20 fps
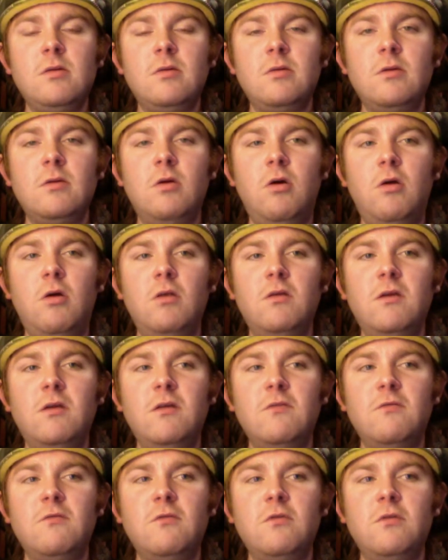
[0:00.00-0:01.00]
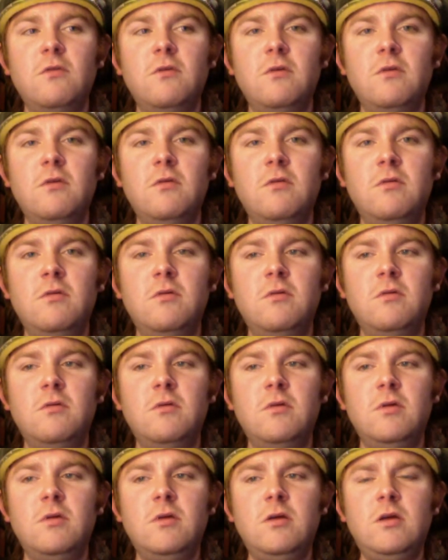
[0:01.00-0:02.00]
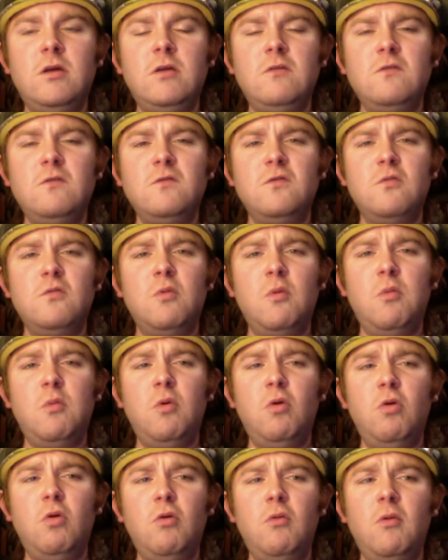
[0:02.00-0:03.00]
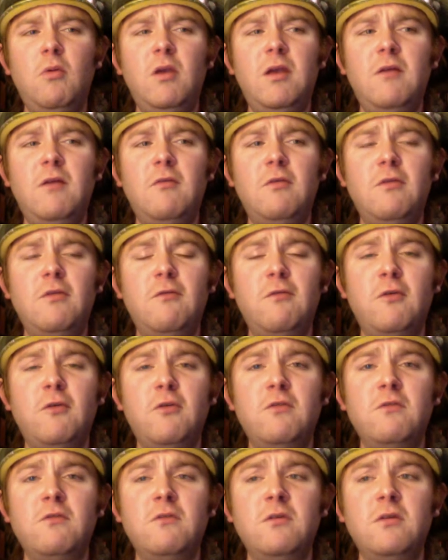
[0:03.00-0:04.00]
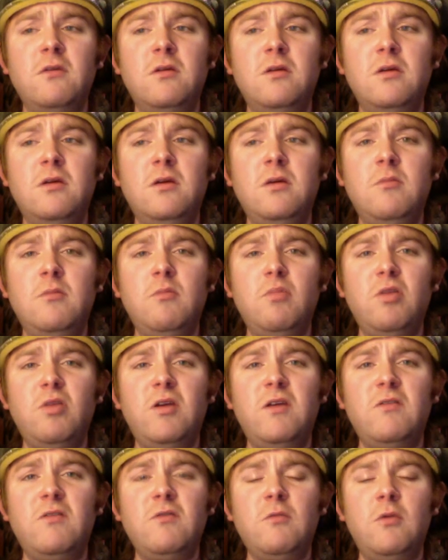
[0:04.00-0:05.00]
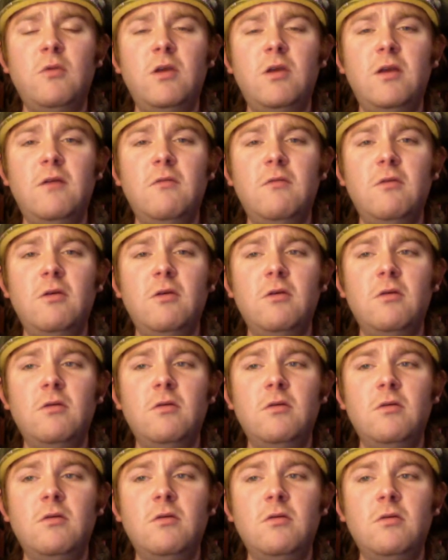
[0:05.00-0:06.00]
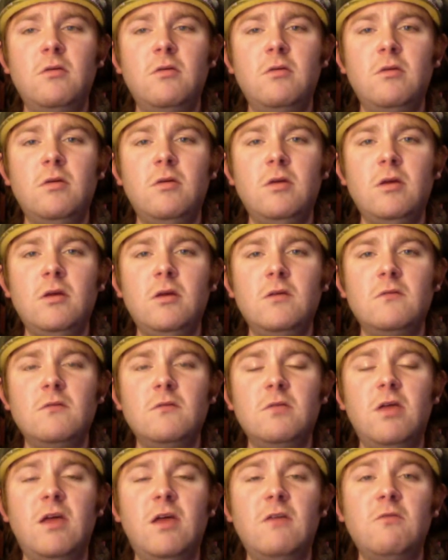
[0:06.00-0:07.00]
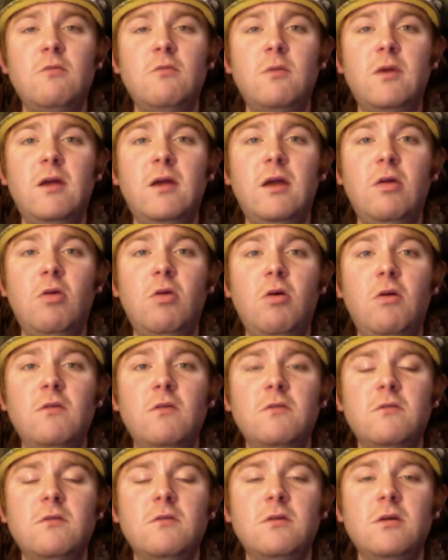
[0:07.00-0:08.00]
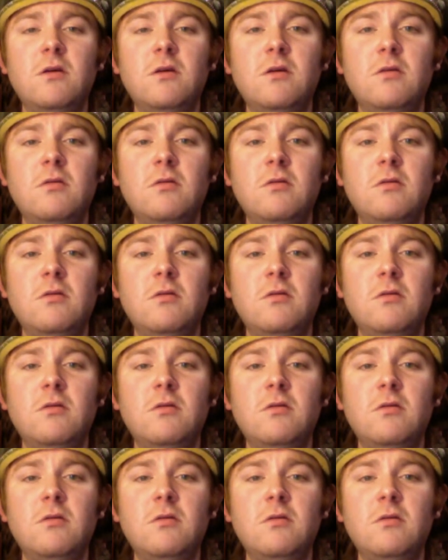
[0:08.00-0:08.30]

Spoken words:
contest for the Super Bowl or whatever, the first place or whatever. Because the last week I lost to